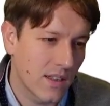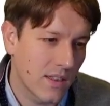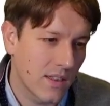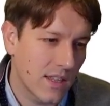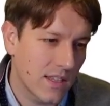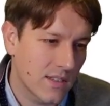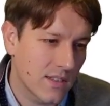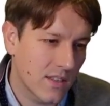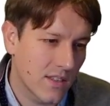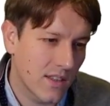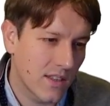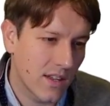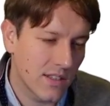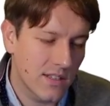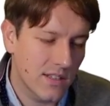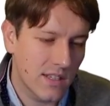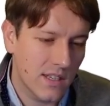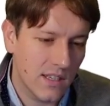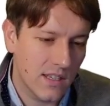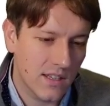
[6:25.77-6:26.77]
this
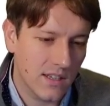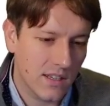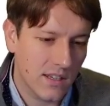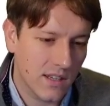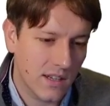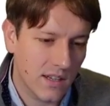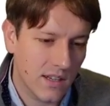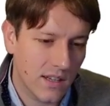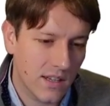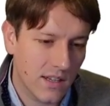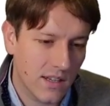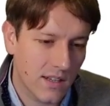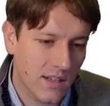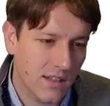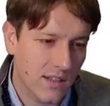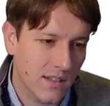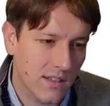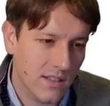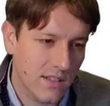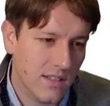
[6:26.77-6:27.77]
30
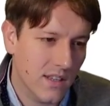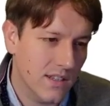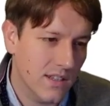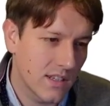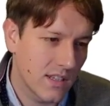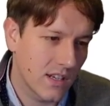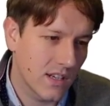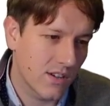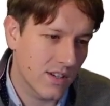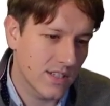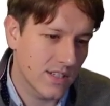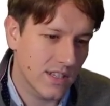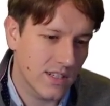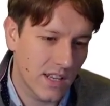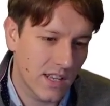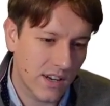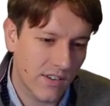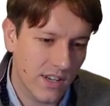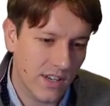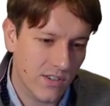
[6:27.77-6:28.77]
degree,
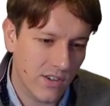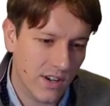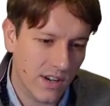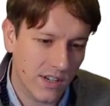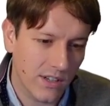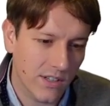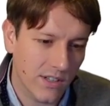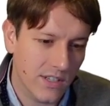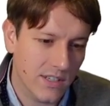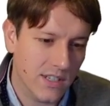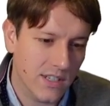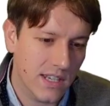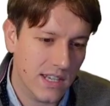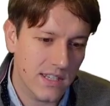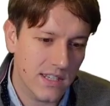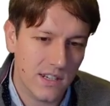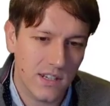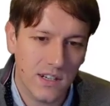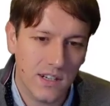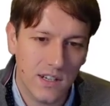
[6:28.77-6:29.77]
60 degree triangle, you see,
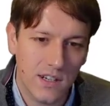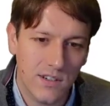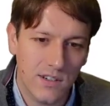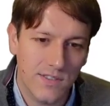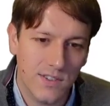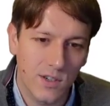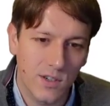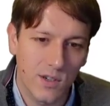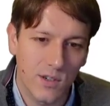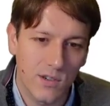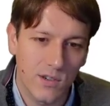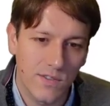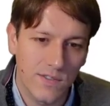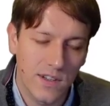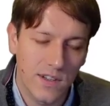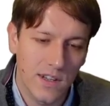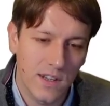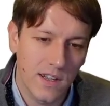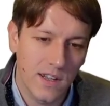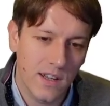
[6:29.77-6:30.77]
is half
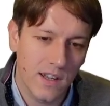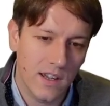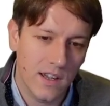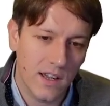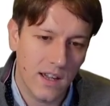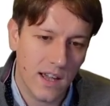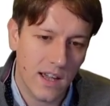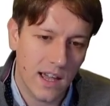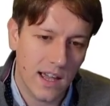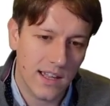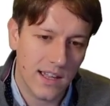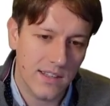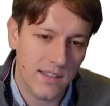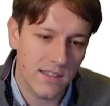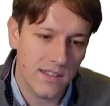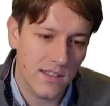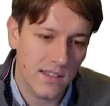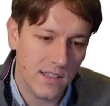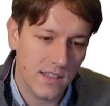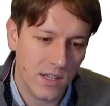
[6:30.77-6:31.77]
of
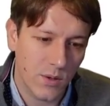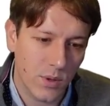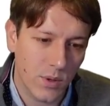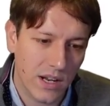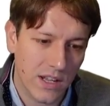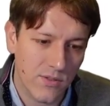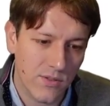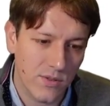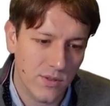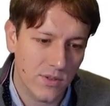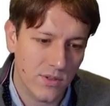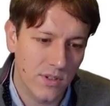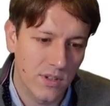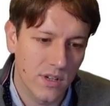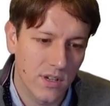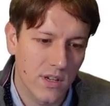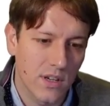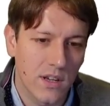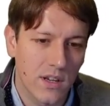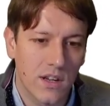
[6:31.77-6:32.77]
an equilateral
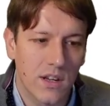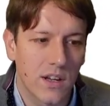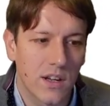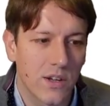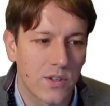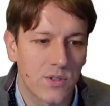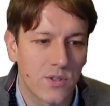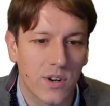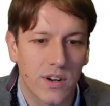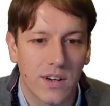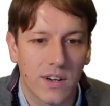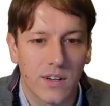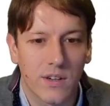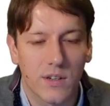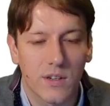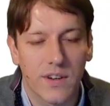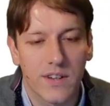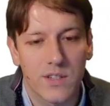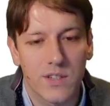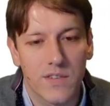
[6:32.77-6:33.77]

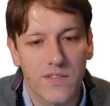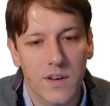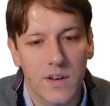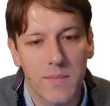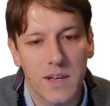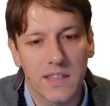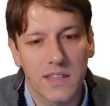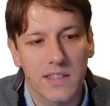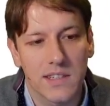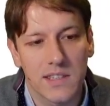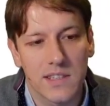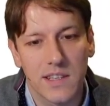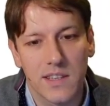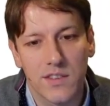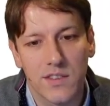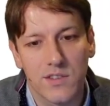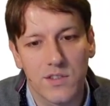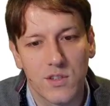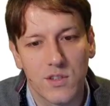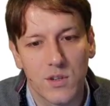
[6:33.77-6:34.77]
triangle. Right? So if I make this
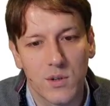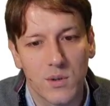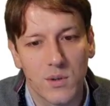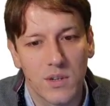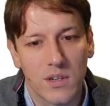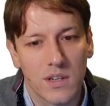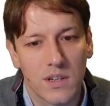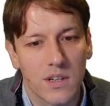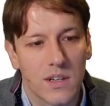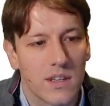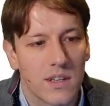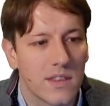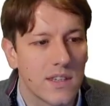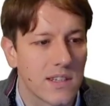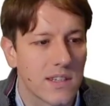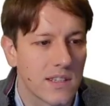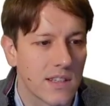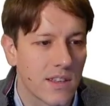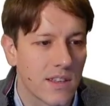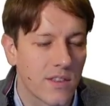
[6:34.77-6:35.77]
length 2,
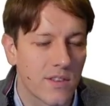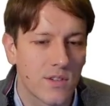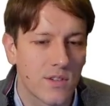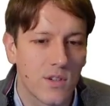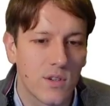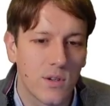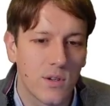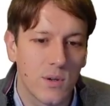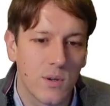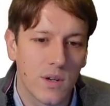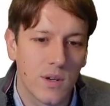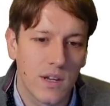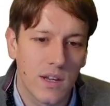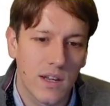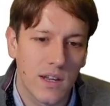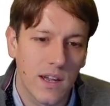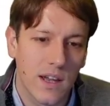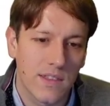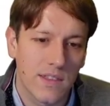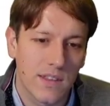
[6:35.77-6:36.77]

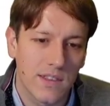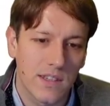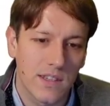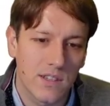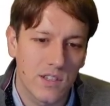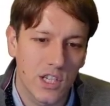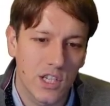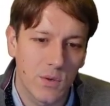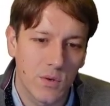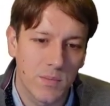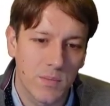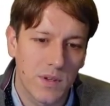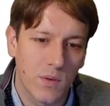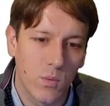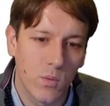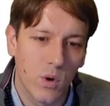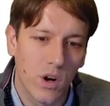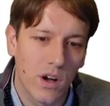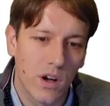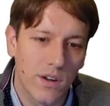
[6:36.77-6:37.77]
and then these two would be
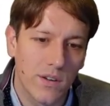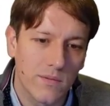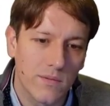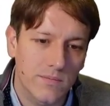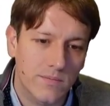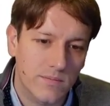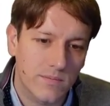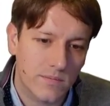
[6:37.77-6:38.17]
1,